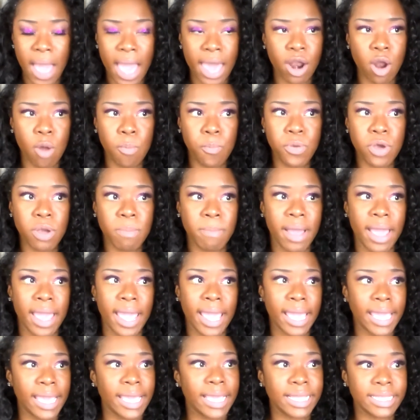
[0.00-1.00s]
I don't put my
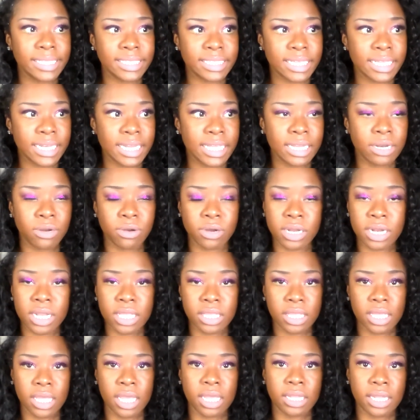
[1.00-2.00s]
hands in it or
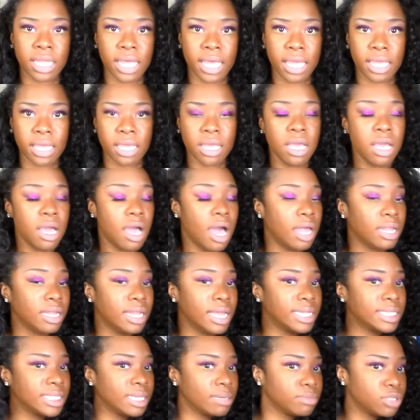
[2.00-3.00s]
anything like
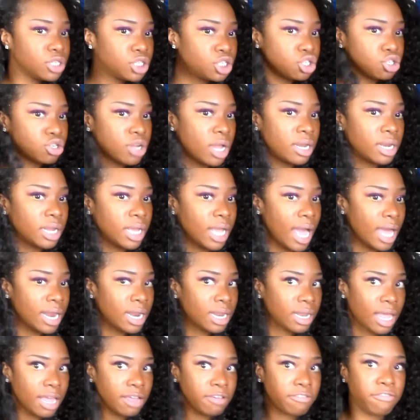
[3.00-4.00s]
unless I'm just trying to
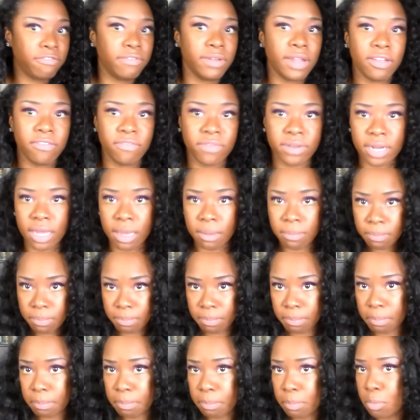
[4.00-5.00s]
kind of like fluff it up
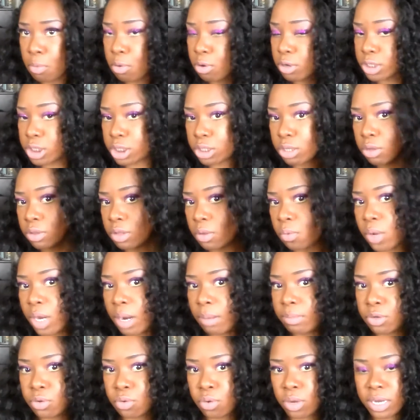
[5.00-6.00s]
more so than
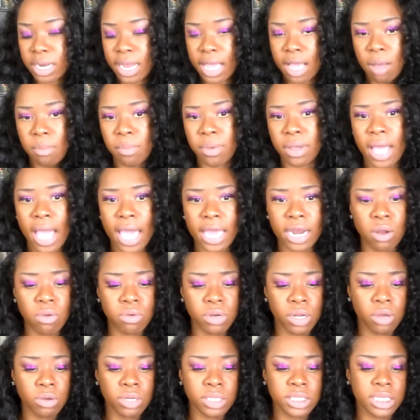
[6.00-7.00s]
what I'm doing now but I
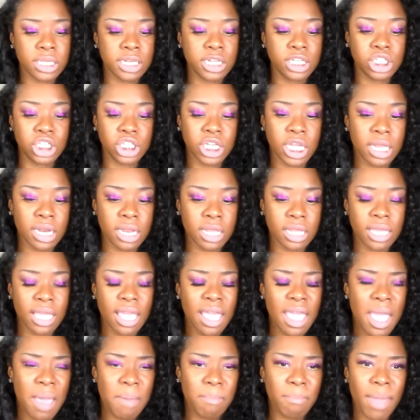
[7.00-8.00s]
don't notice any
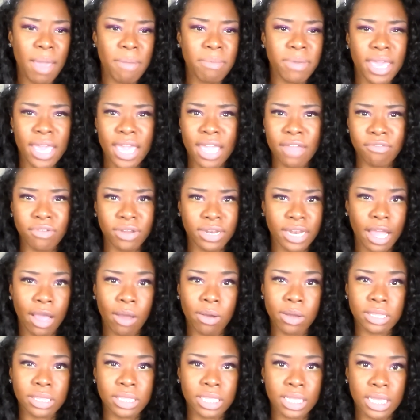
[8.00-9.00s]
shedding maybe every
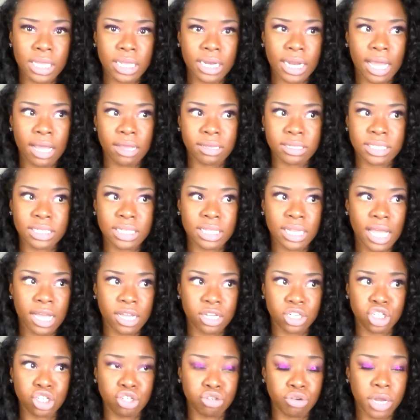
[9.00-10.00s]
now and then I'll see
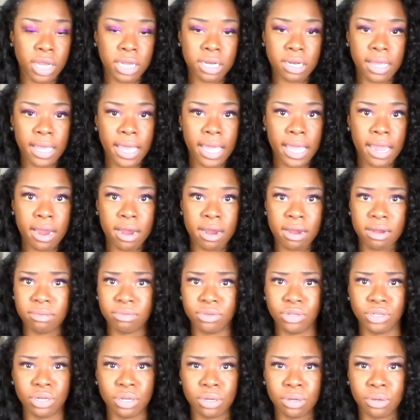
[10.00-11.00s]
like a strand of
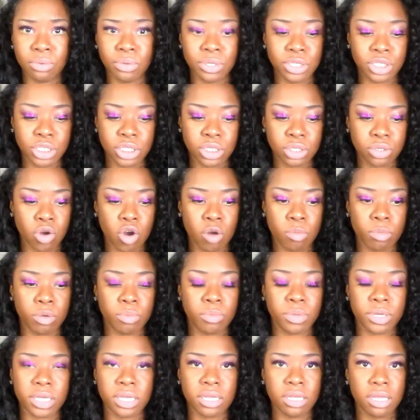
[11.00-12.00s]
hair you know which is
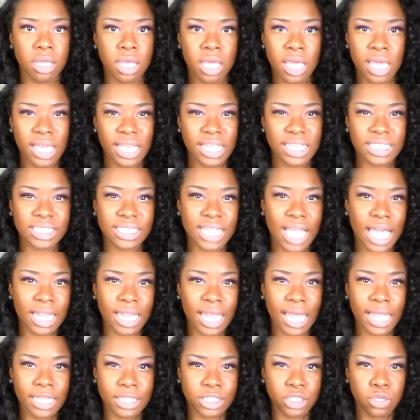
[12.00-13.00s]
normal but it's
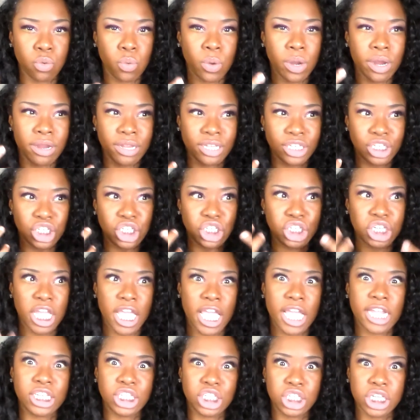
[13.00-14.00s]
not like to where it's
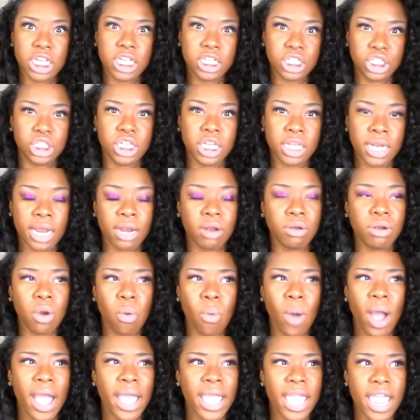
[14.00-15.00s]
shed shed shed I don't
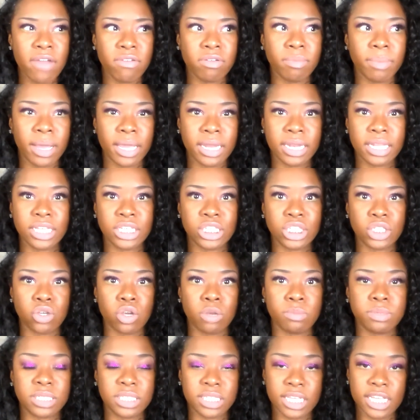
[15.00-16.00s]
know why everybody is
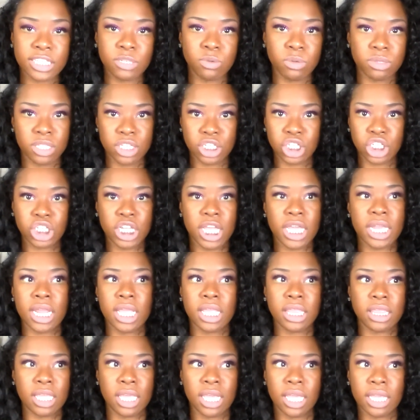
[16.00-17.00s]
so obsessed with the
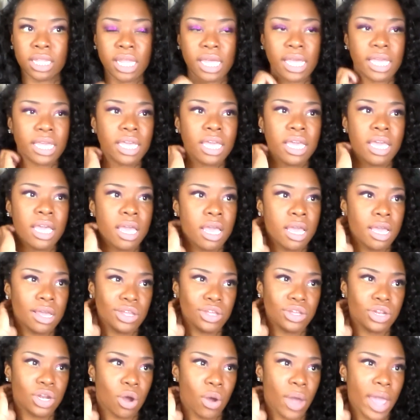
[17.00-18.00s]
shedding thing like
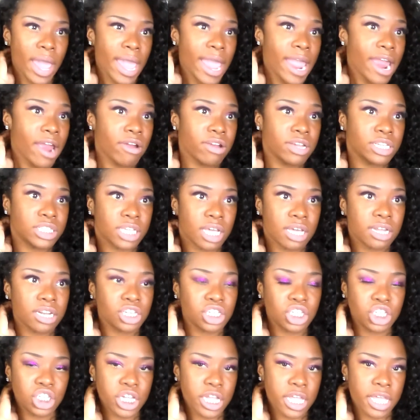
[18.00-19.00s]
you know hair is
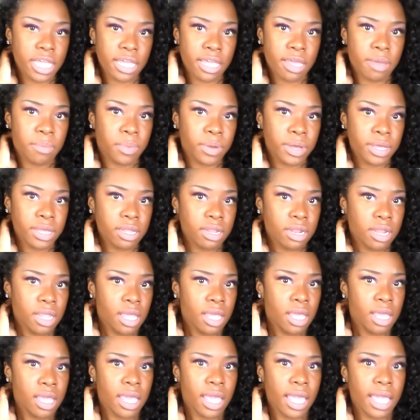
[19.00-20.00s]
gonna shed but
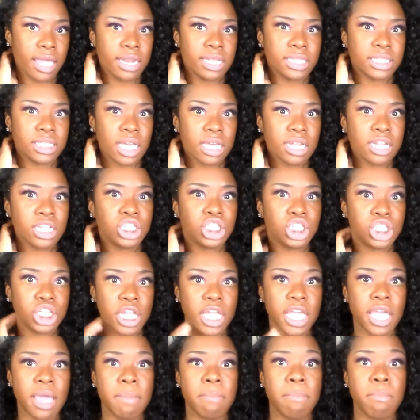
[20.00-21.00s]
and it's gonna
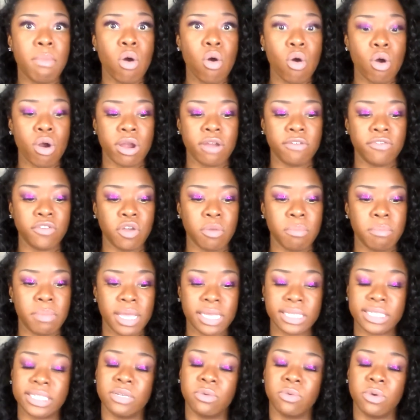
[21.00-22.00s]
shed more if you're
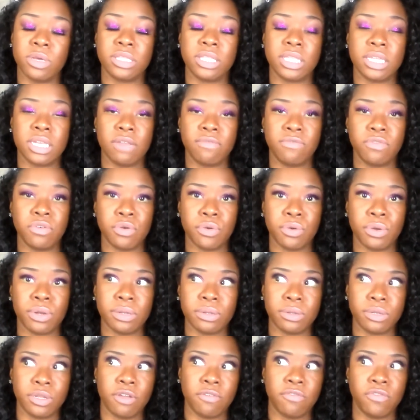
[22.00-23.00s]
messing with it if
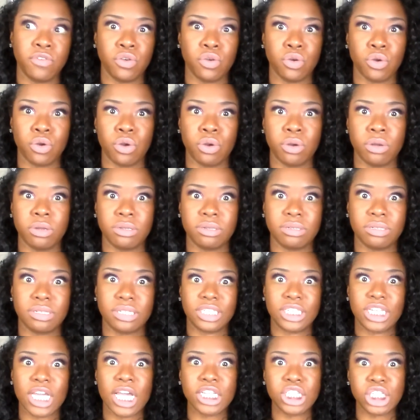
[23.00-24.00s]
you're if you're
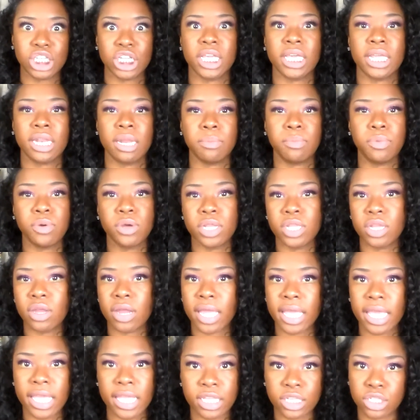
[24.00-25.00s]
touching it and putting
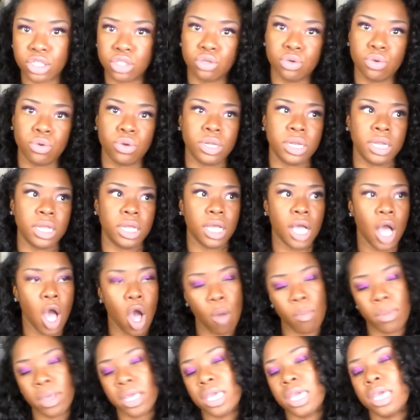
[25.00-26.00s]
your hands through it and
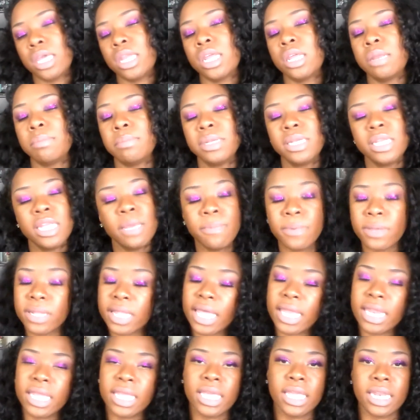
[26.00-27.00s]
combing it and
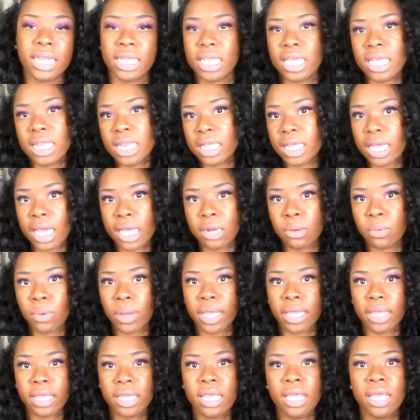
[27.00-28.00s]
manipulating it in any kind of
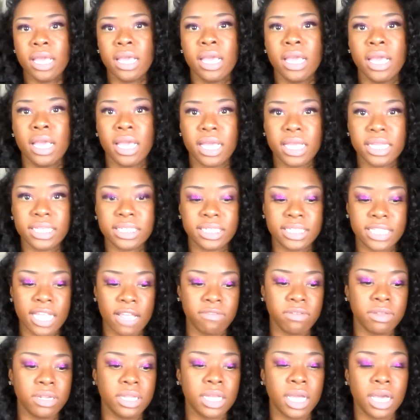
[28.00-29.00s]
way it's
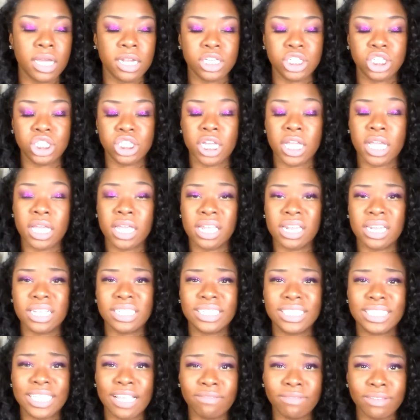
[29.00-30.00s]
definitely gonna shed and
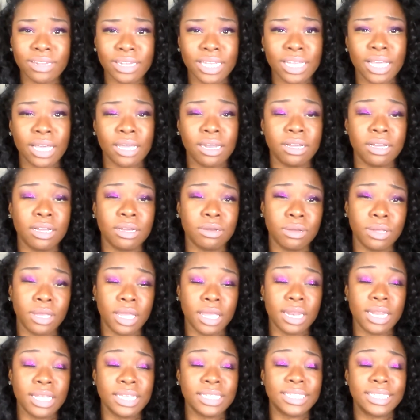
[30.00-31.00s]
it's definitely gonna
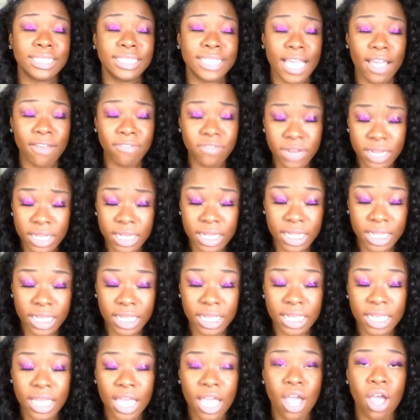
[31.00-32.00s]
and it's
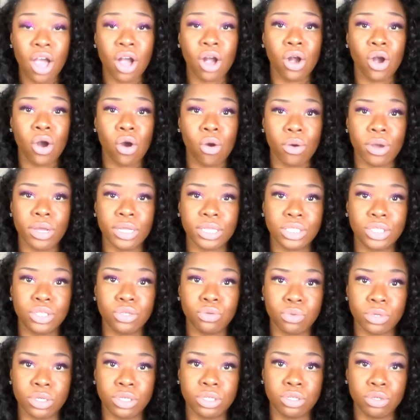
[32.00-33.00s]
definitely going
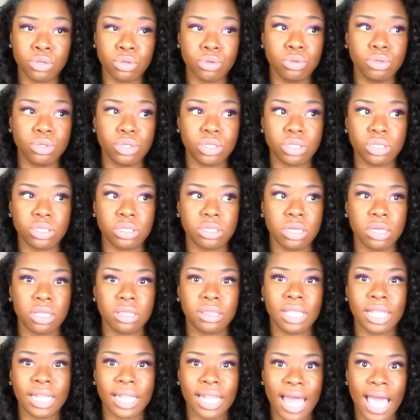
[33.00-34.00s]
to reduce
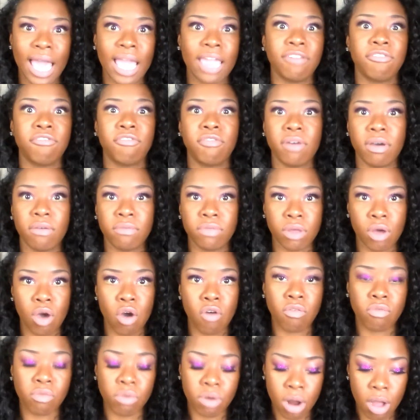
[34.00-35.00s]
the life of the
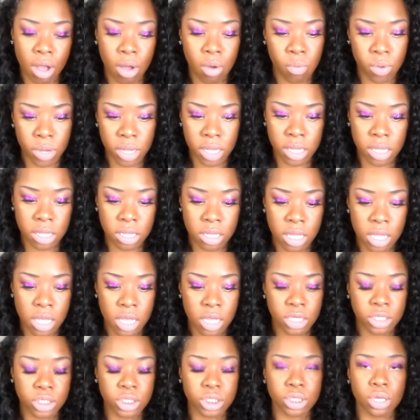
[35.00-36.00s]
overall wig
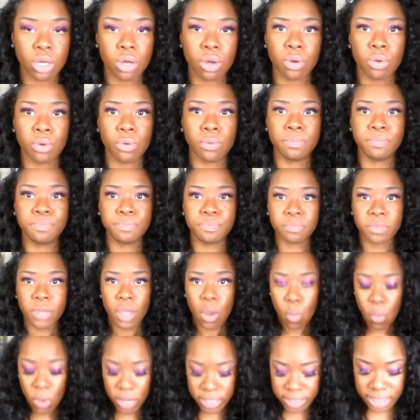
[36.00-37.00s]
so
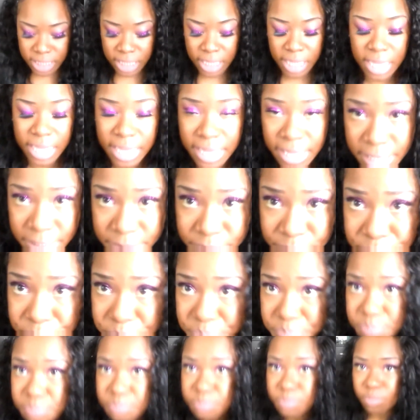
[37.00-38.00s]
once
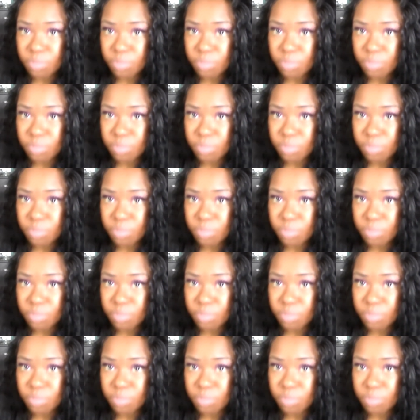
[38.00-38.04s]
again